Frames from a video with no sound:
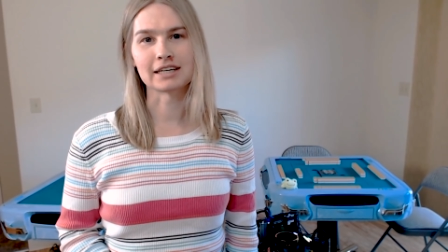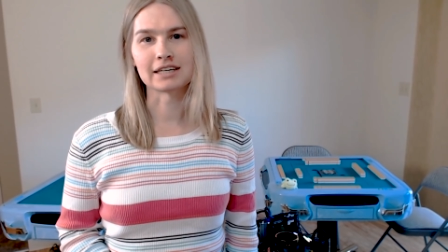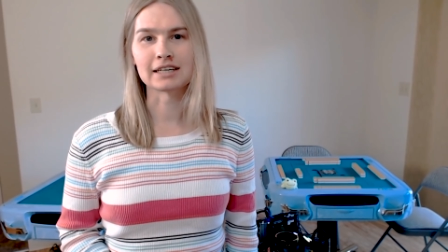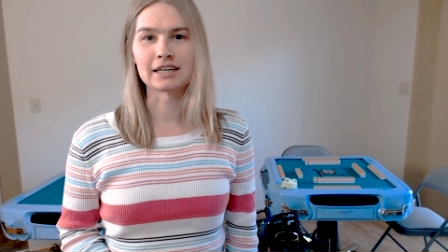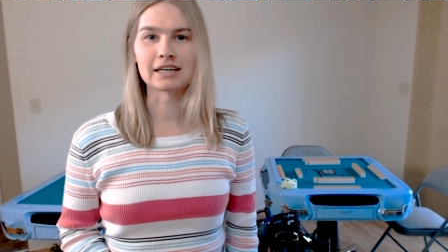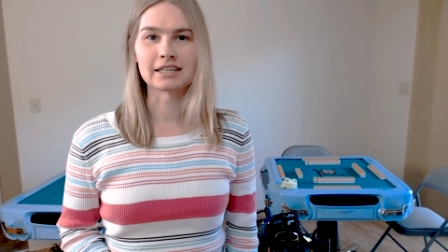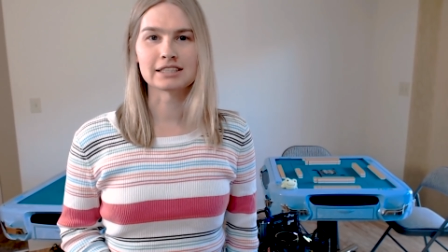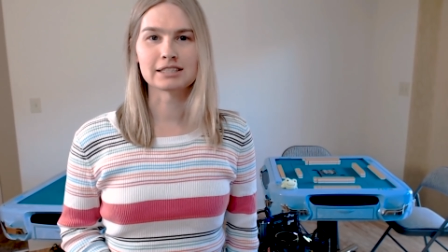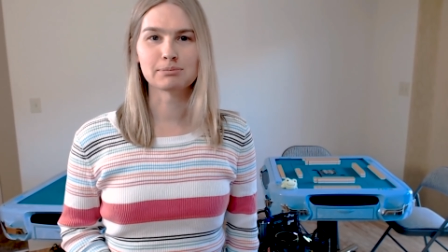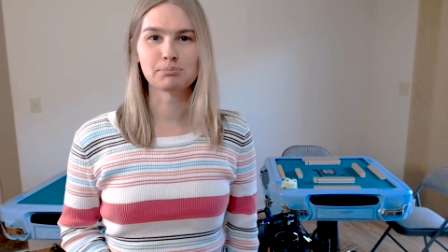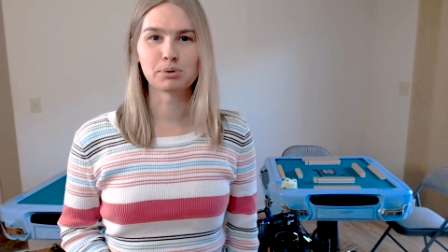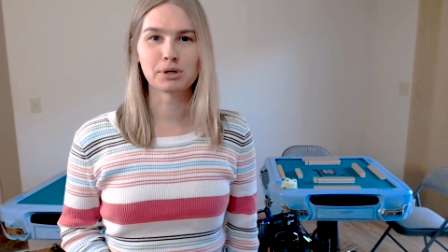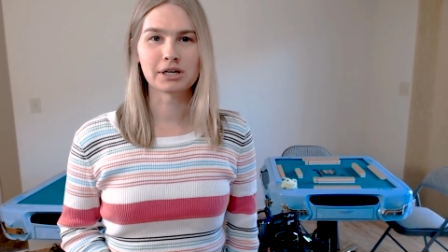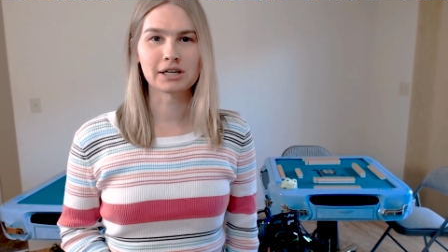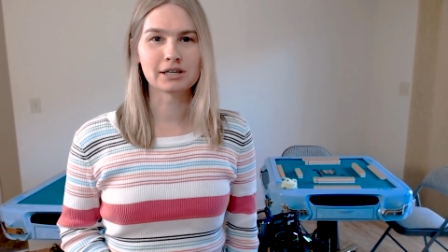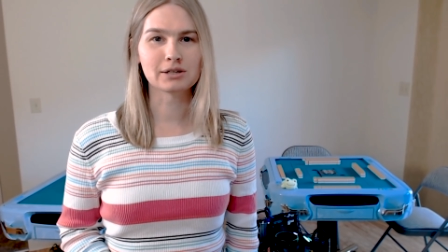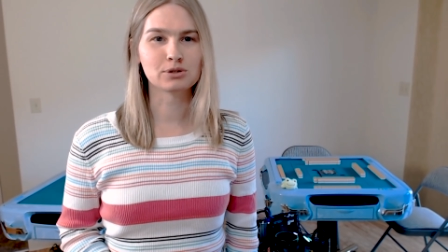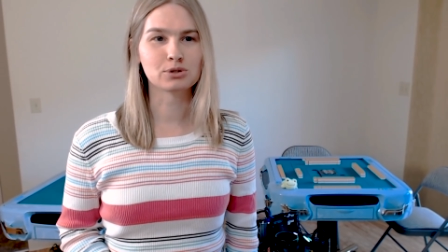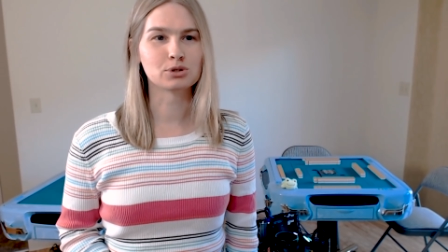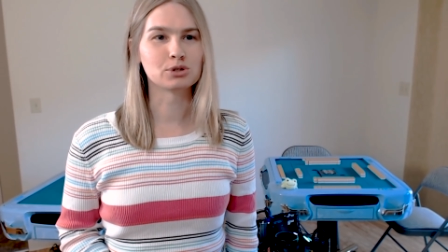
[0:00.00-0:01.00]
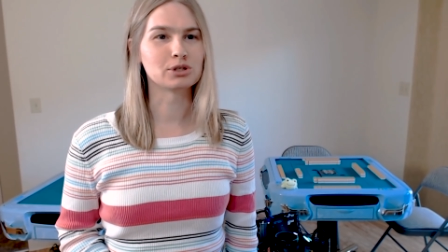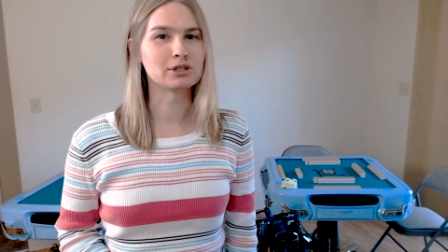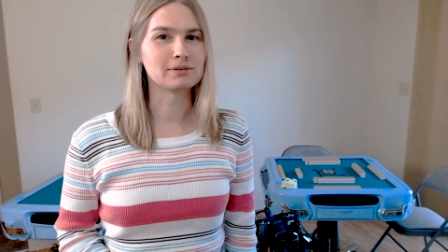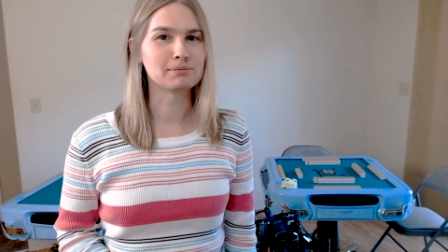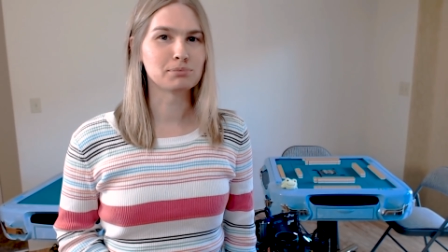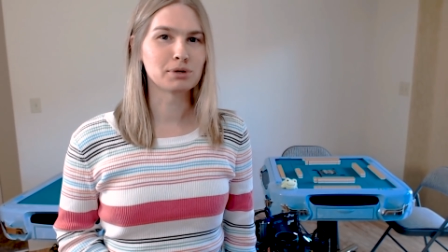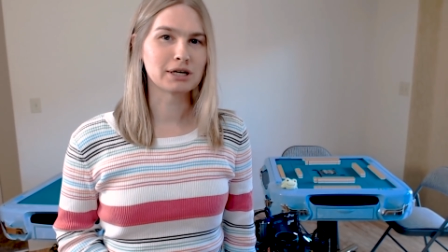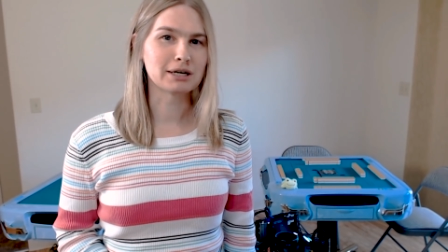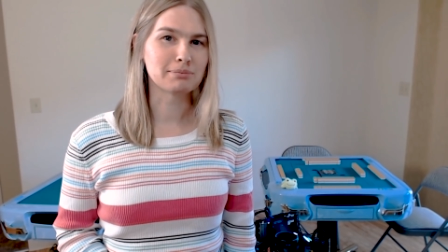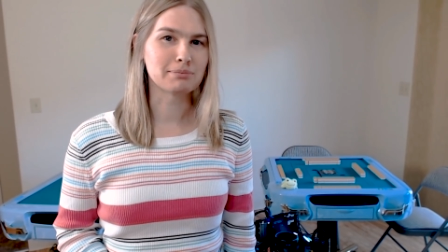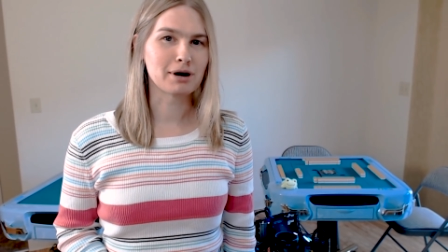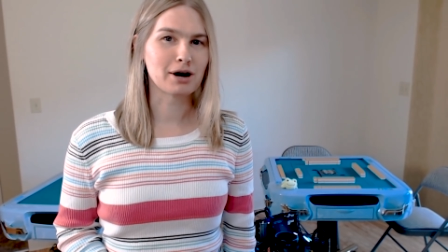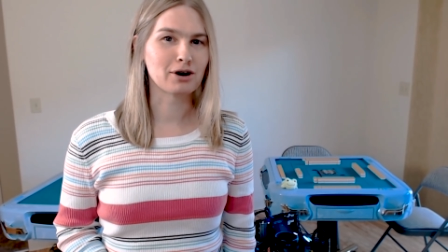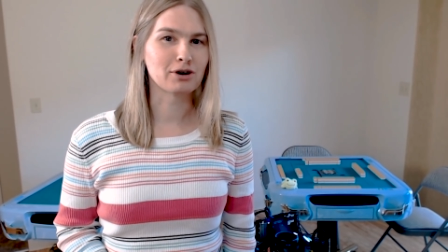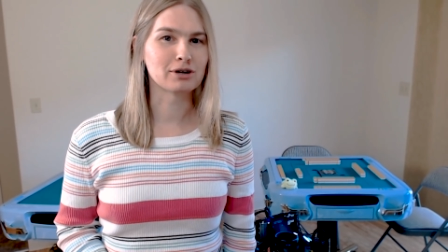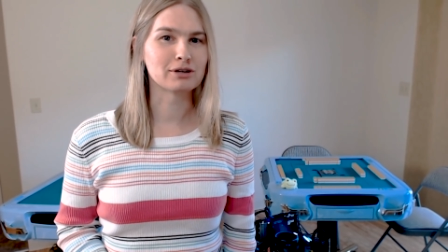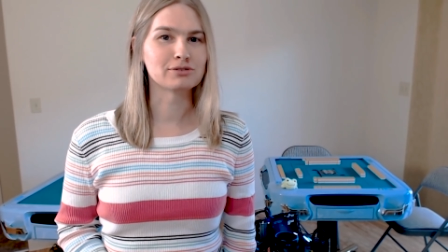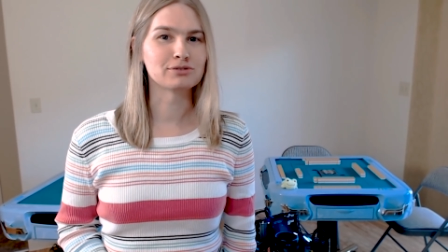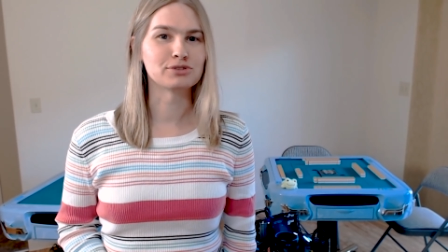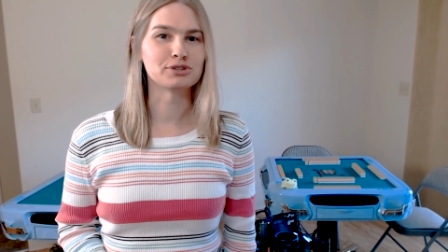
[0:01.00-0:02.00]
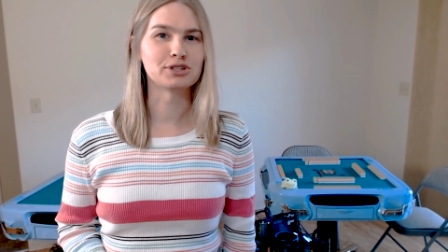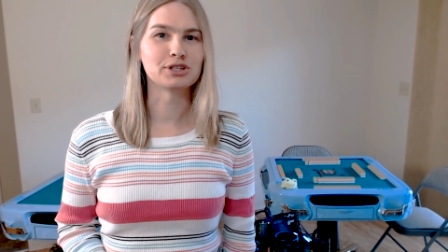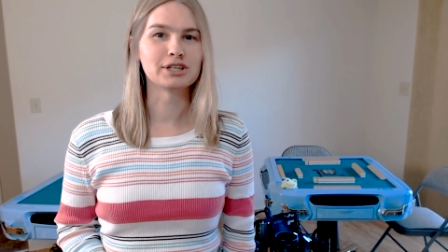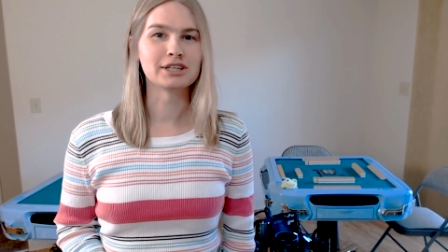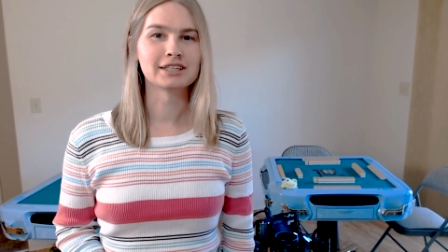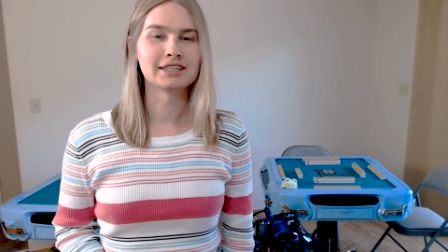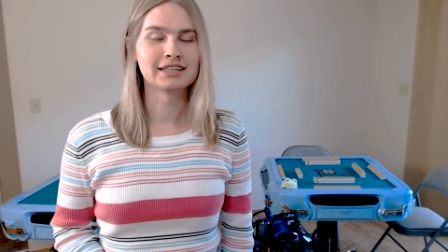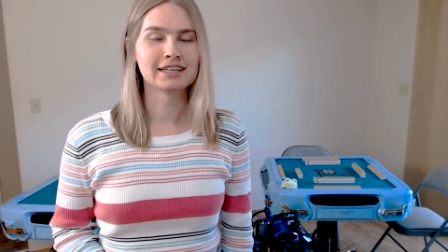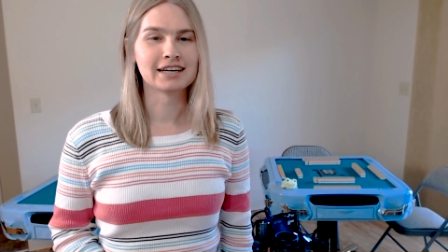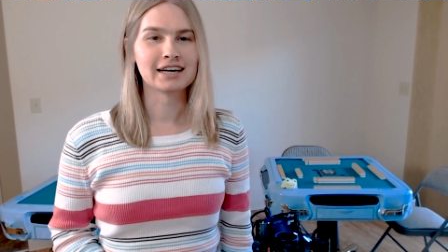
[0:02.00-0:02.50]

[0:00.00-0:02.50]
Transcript: and it's pretty cool and pretty powerful.